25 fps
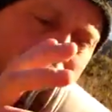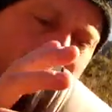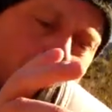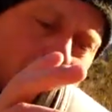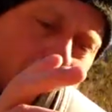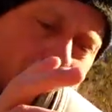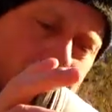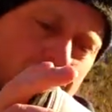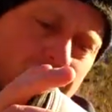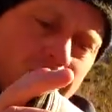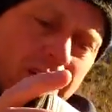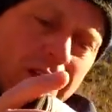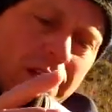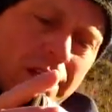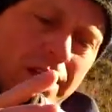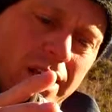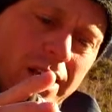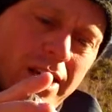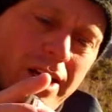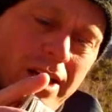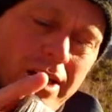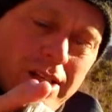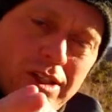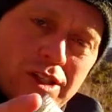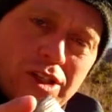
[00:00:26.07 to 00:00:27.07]
this is the
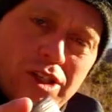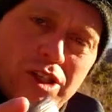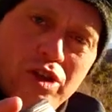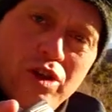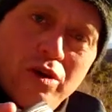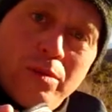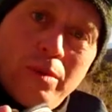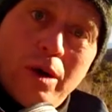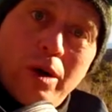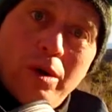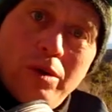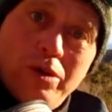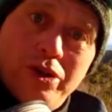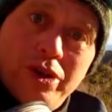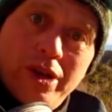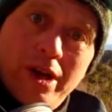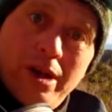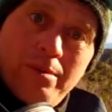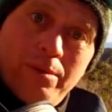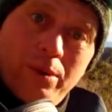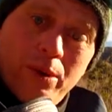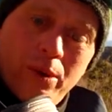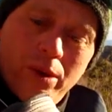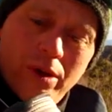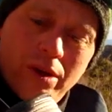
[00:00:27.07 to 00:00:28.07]
Sumo
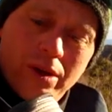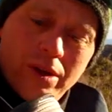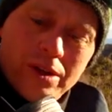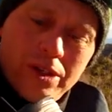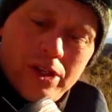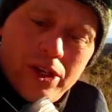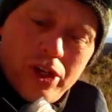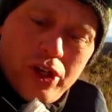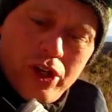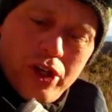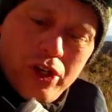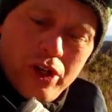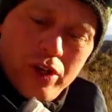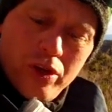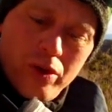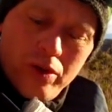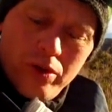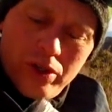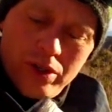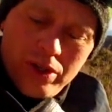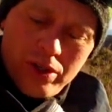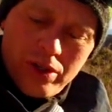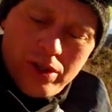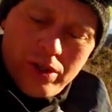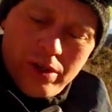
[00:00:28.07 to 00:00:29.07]
Jet Boil. It's
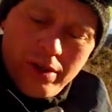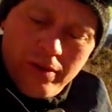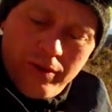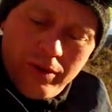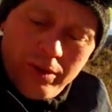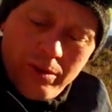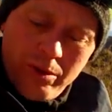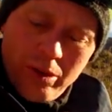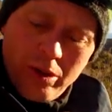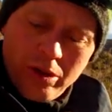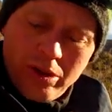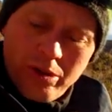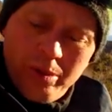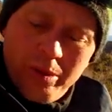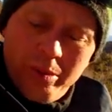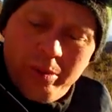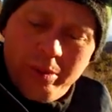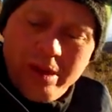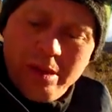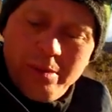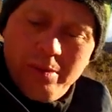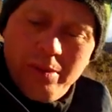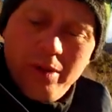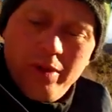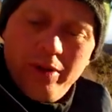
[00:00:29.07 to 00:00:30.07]
huge. It's good for multiple
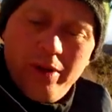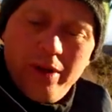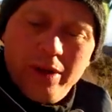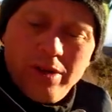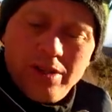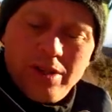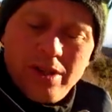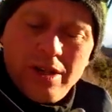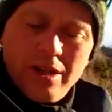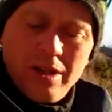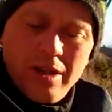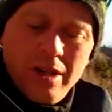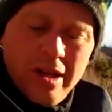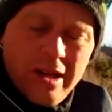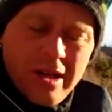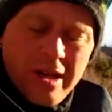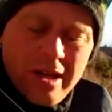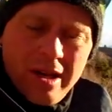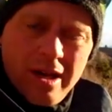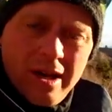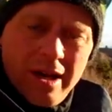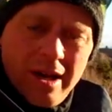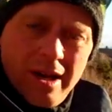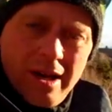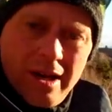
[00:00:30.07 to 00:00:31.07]
people. There's a
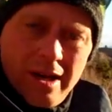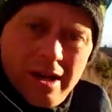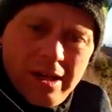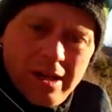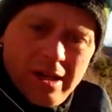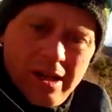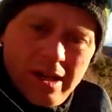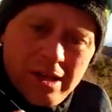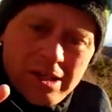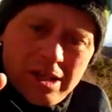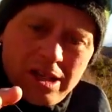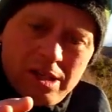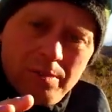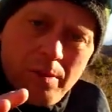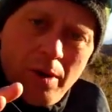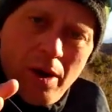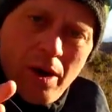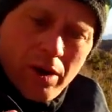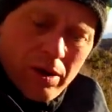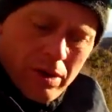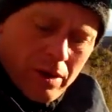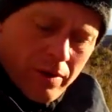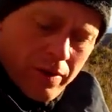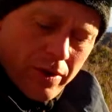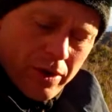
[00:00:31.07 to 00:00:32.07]

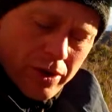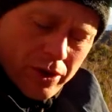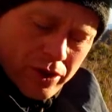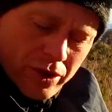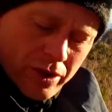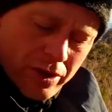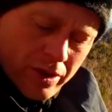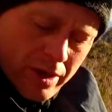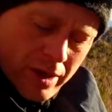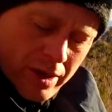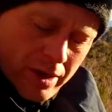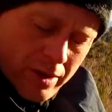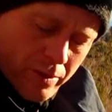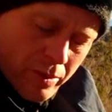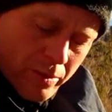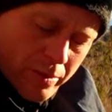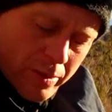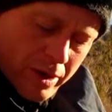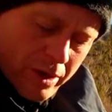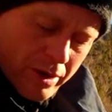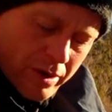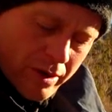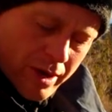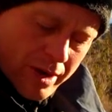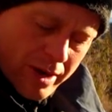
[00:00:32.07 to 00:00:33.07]
smaller version that would
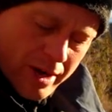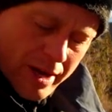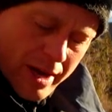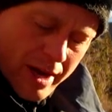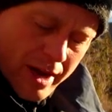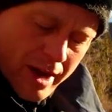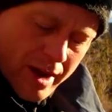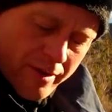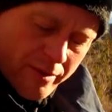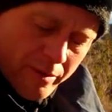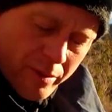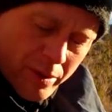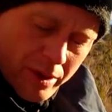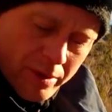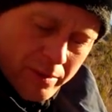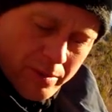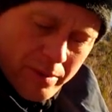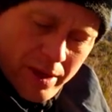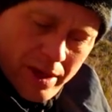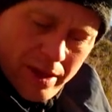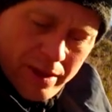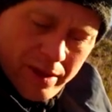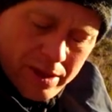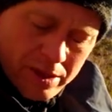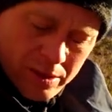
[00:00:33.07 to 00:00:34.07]
be great to have, but
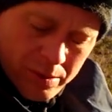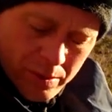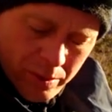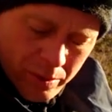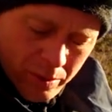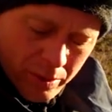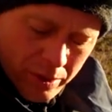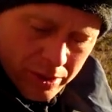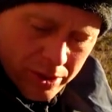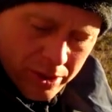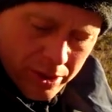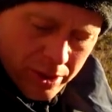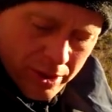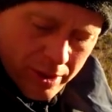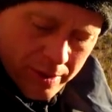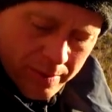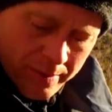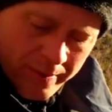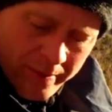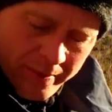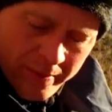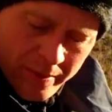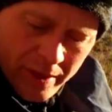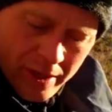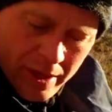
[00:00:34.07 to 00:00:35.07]
man, this one works good.
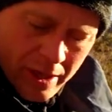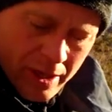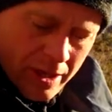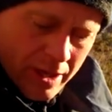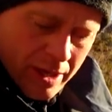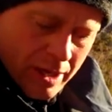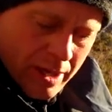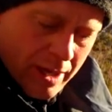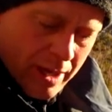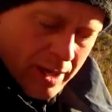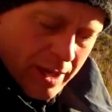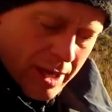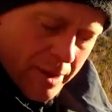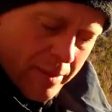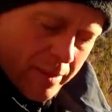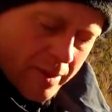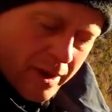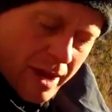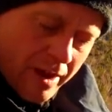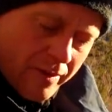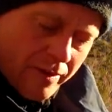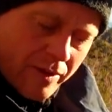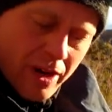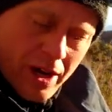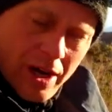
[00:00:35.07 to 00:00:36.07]
And
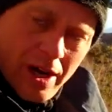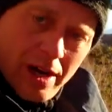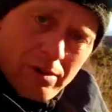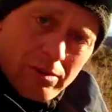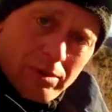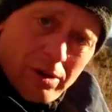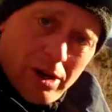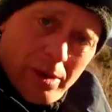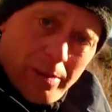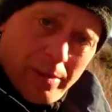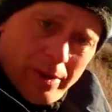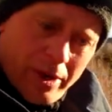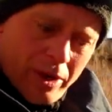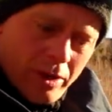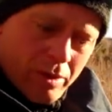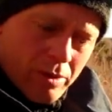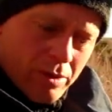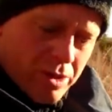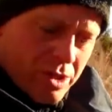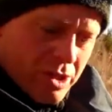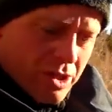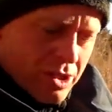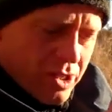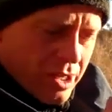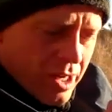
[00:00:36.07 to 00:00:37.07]
I've got ramen
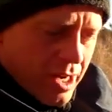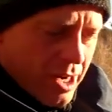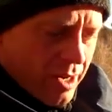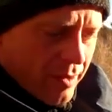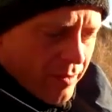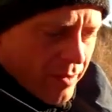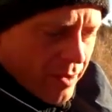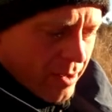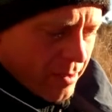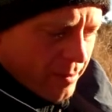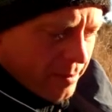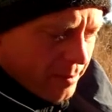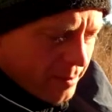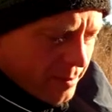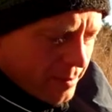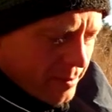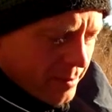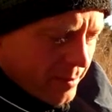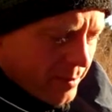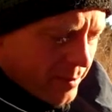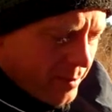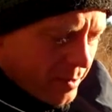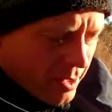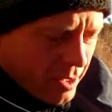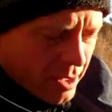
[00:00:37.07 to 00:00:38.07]
noodles inside of it.
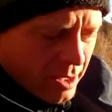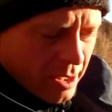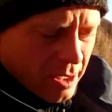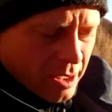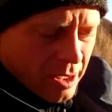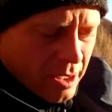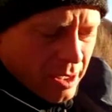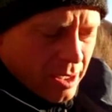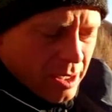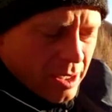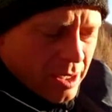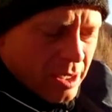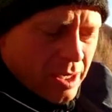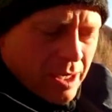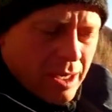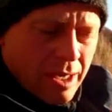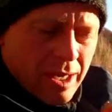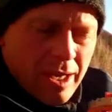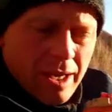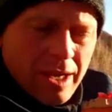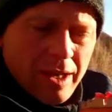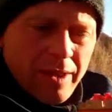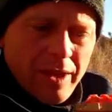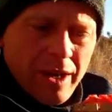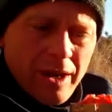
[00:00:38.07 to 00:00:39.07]

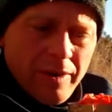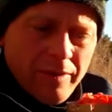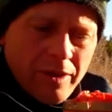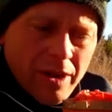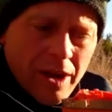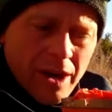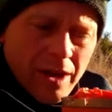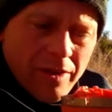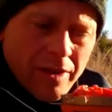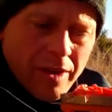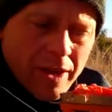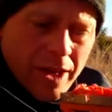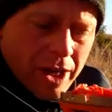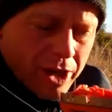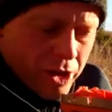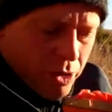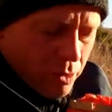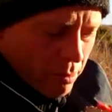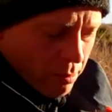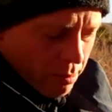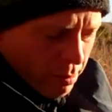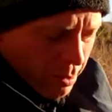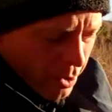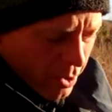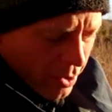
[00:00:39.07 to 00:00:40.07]
And then I've got the
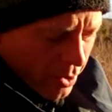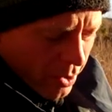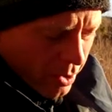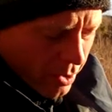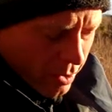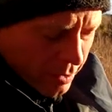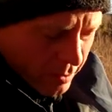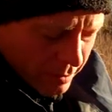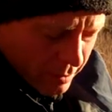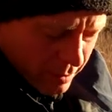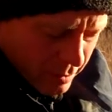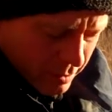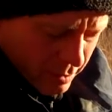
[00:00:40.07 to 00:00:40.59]
actual burner,